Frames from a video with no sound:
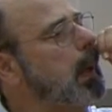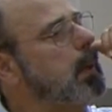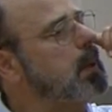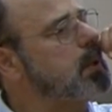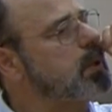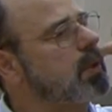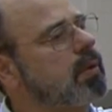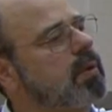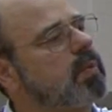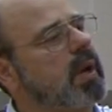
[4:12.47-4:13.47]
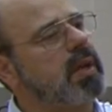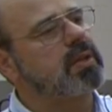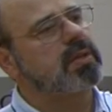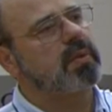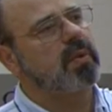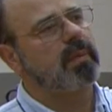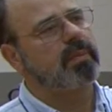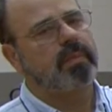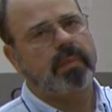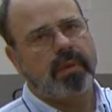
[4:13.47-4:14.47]
This is a good range because I
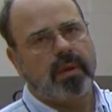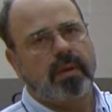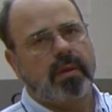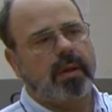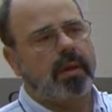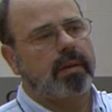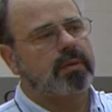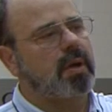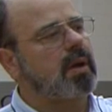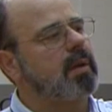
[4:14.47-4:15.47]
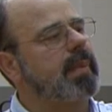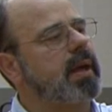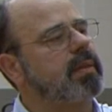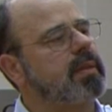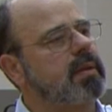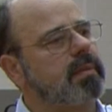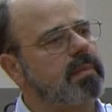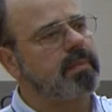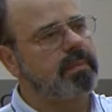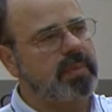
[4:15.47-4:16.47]
want to talk about the
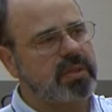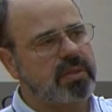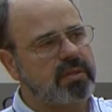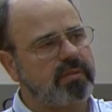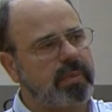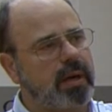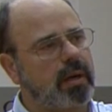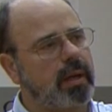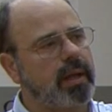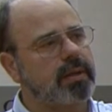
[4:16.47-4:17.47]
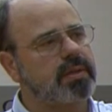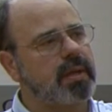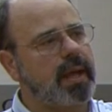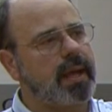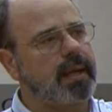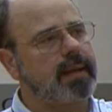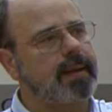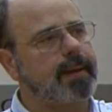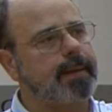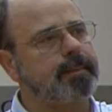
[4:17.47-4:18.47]
business of parallax
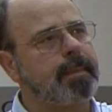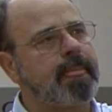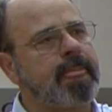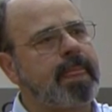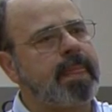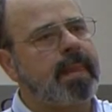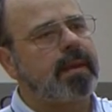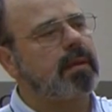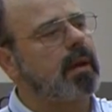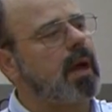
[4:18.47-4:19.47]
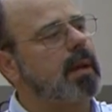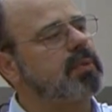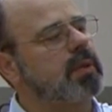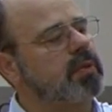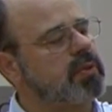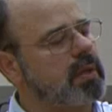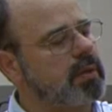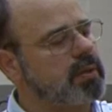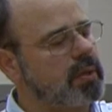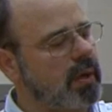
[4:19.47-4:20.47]
and optical
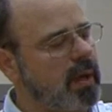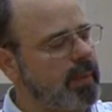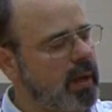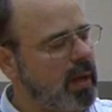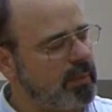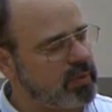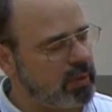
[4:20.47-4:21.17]
centers here coming up.